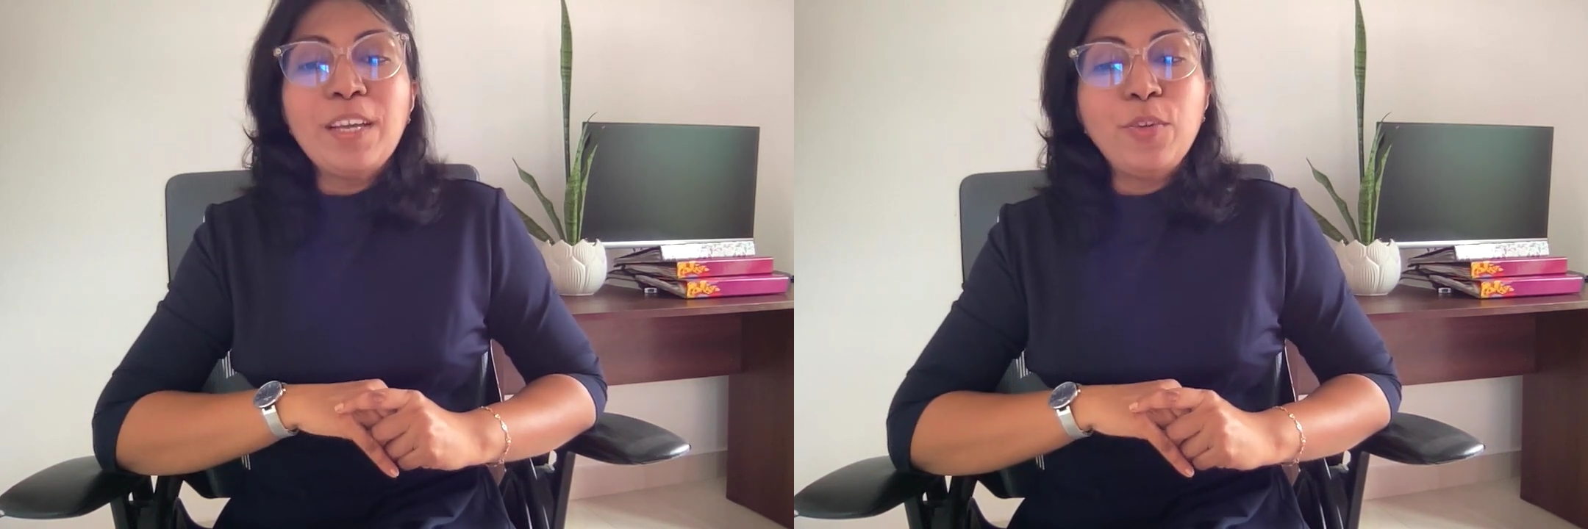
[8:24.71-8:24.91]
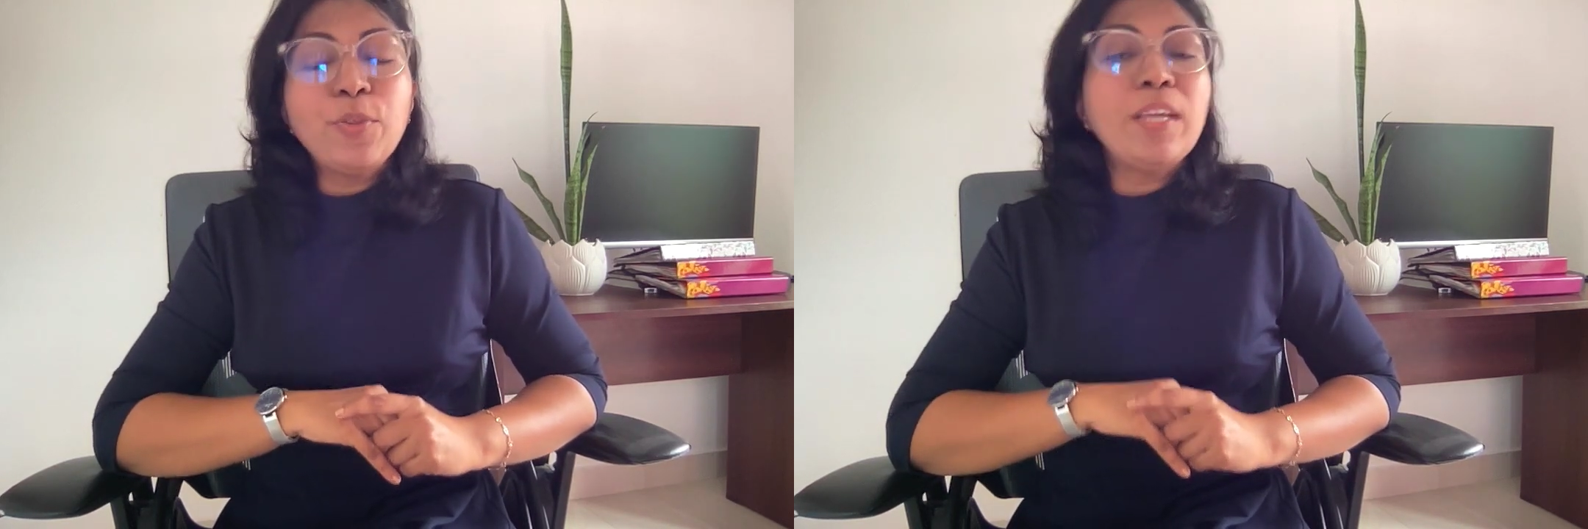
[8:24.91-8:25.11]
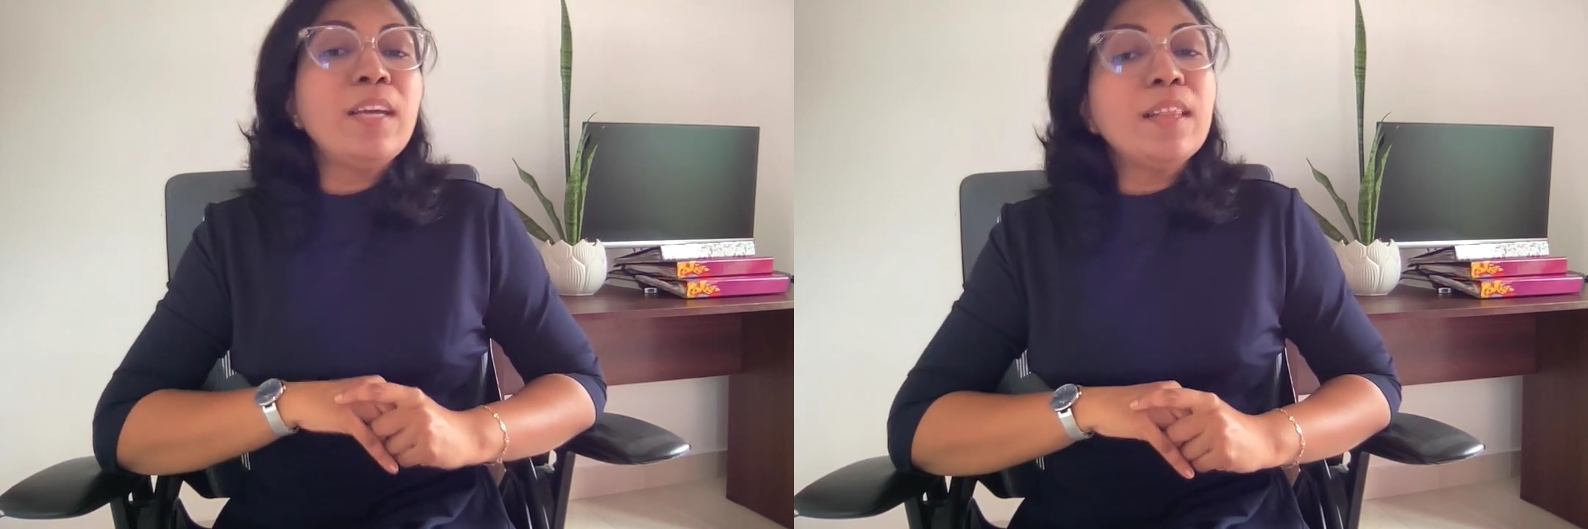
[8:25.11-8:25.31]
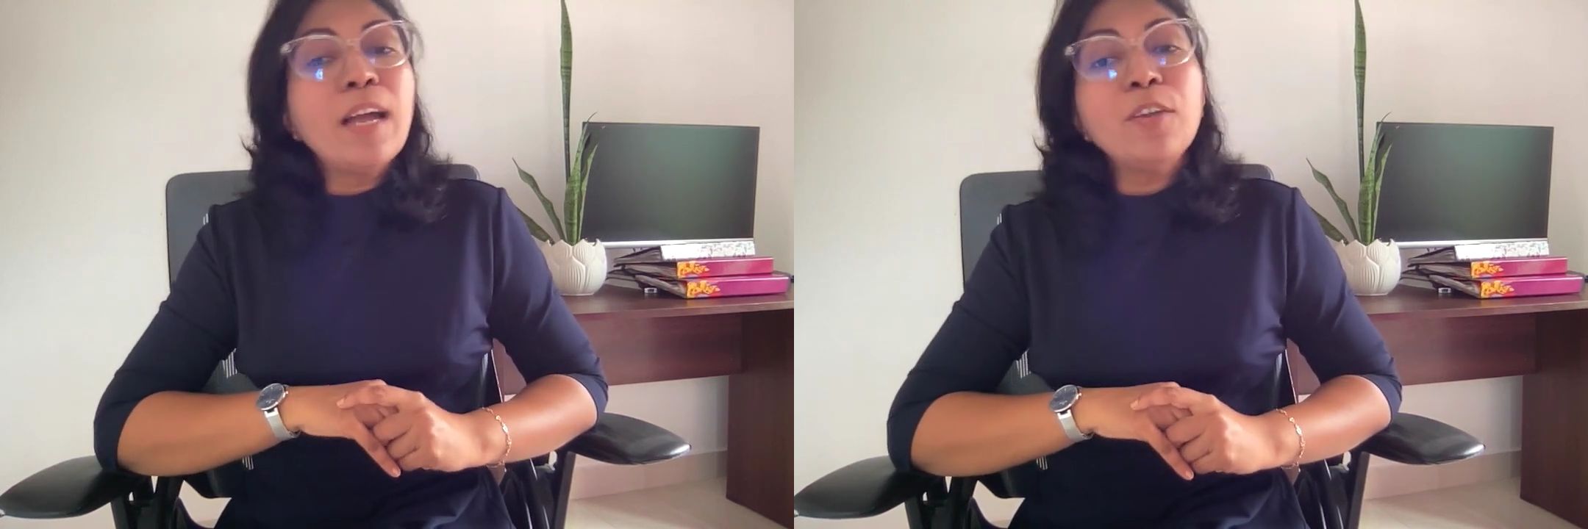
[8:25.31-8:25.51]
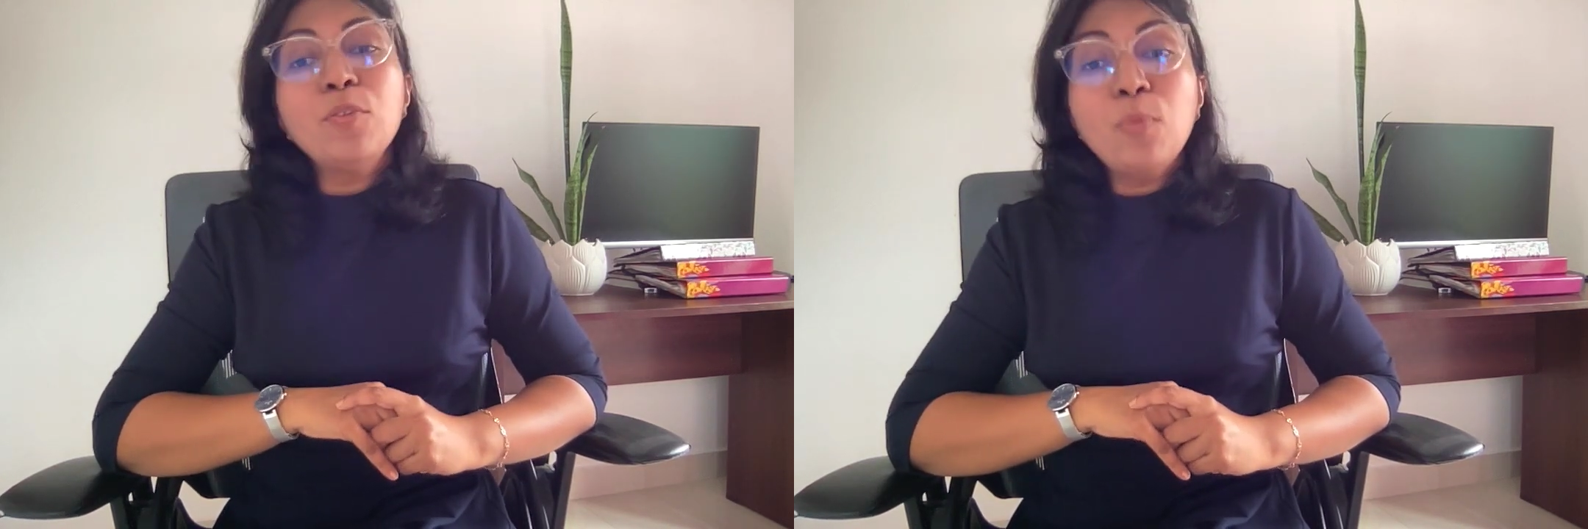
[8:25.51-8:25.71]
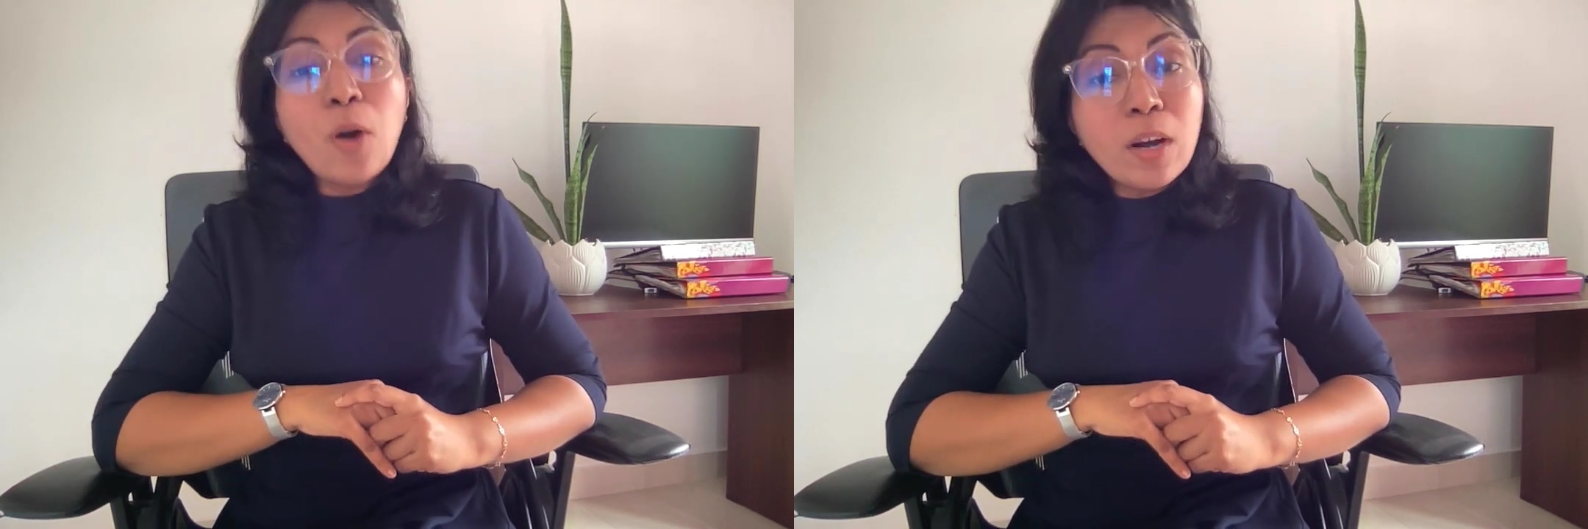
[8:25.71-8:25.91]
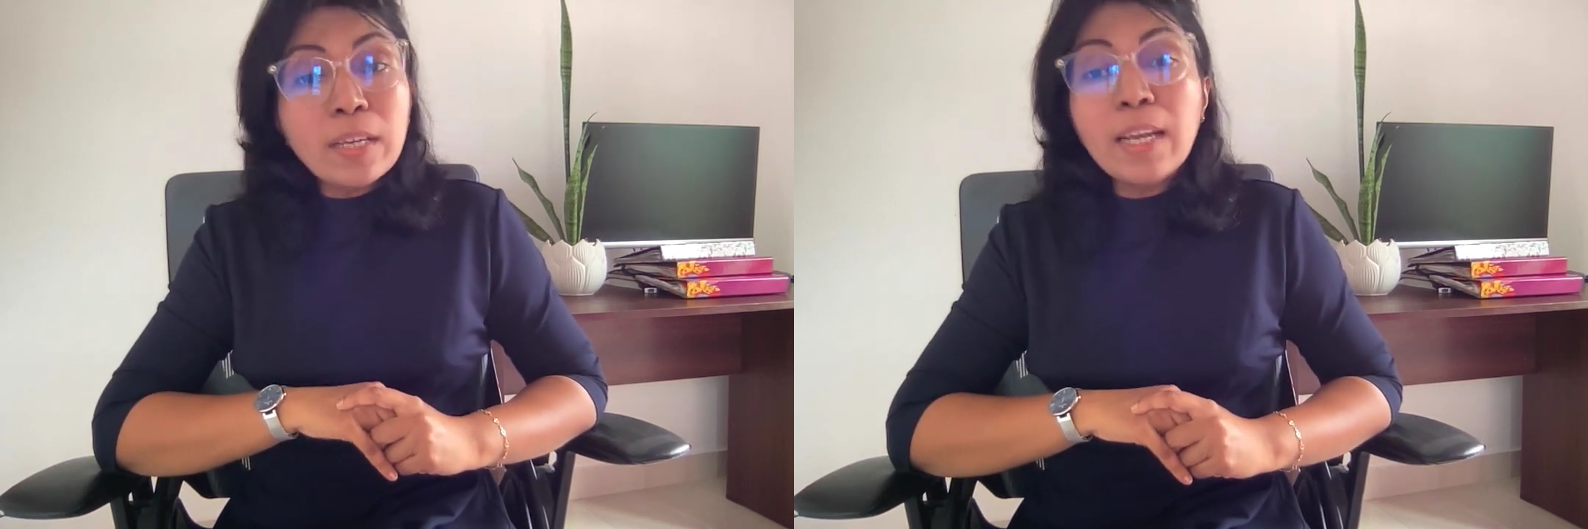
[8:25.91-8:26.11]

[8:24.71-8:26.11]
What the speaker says: You think that you won't